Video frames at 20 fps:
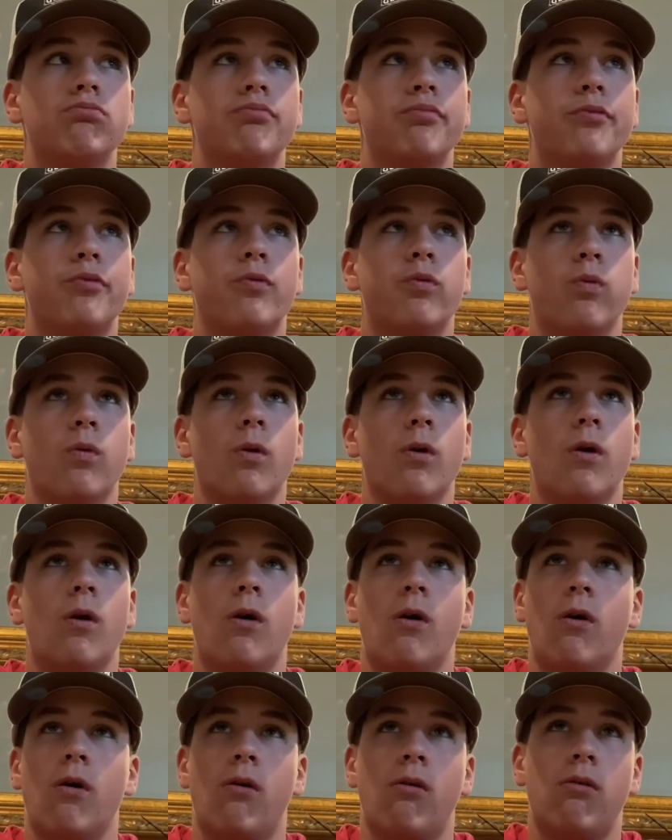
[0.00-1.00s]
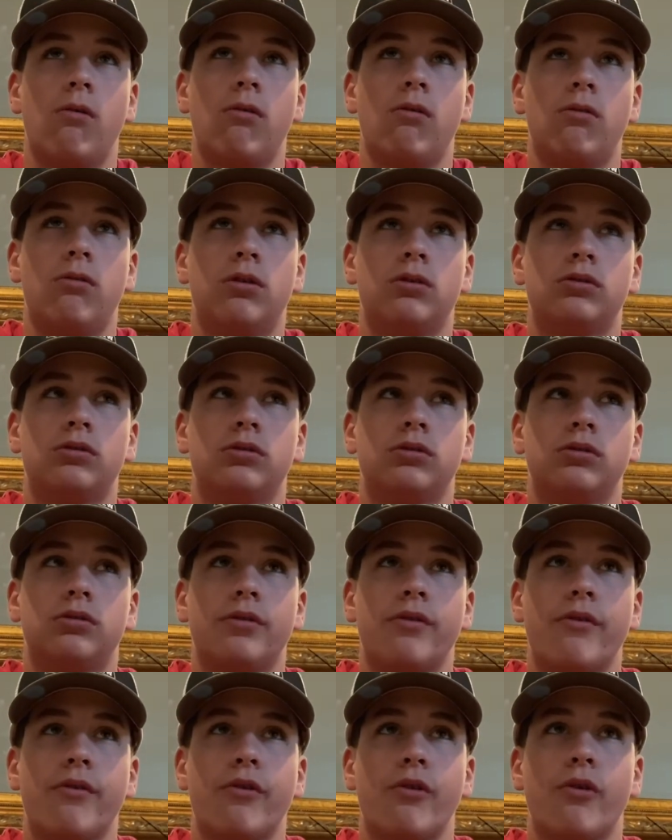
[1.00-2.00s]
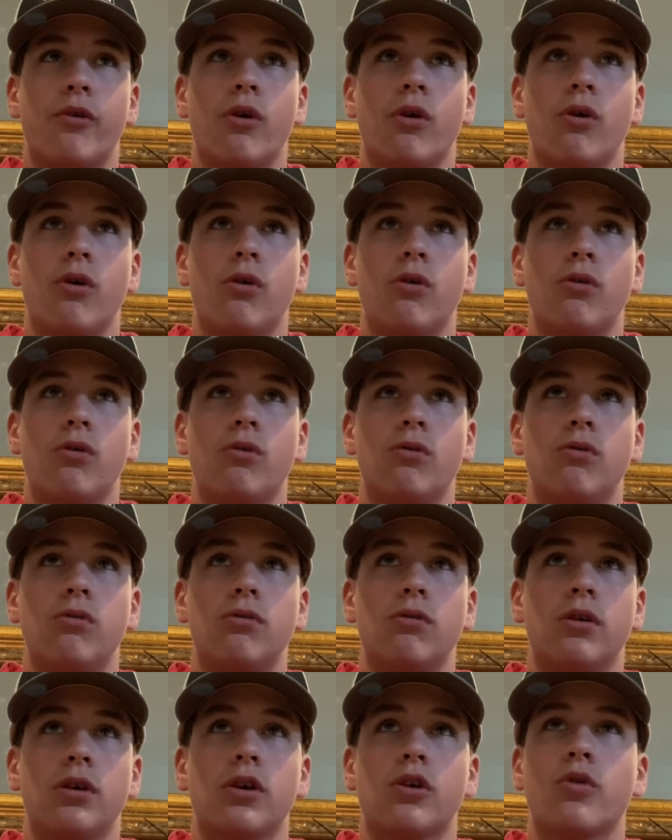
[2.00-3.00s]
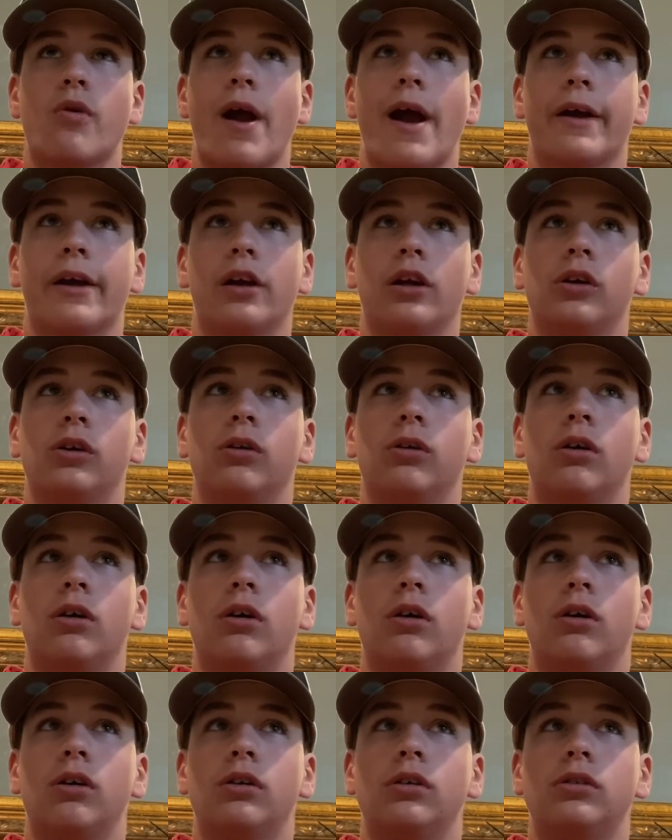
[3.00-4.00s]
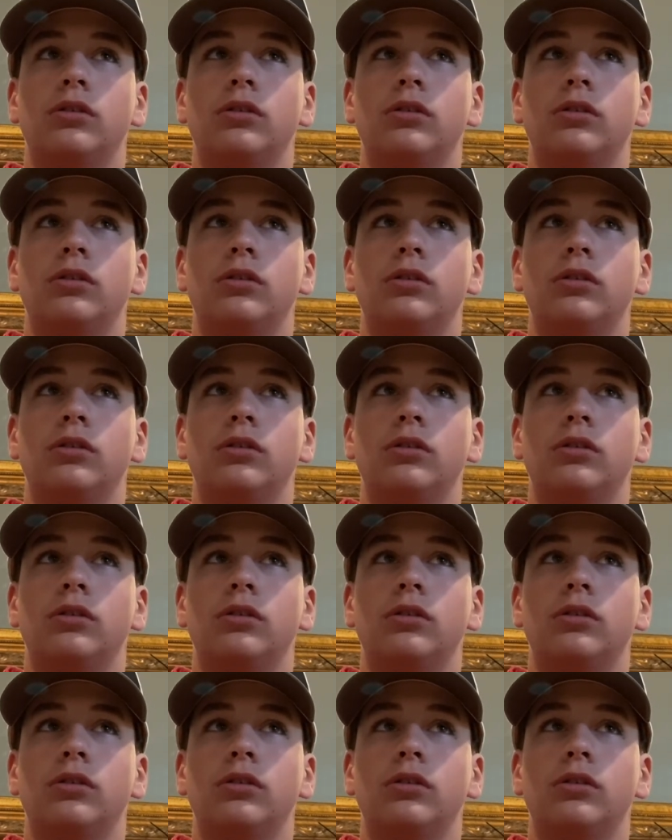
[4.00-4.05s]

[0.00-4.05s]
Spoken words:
throw a crack and crawl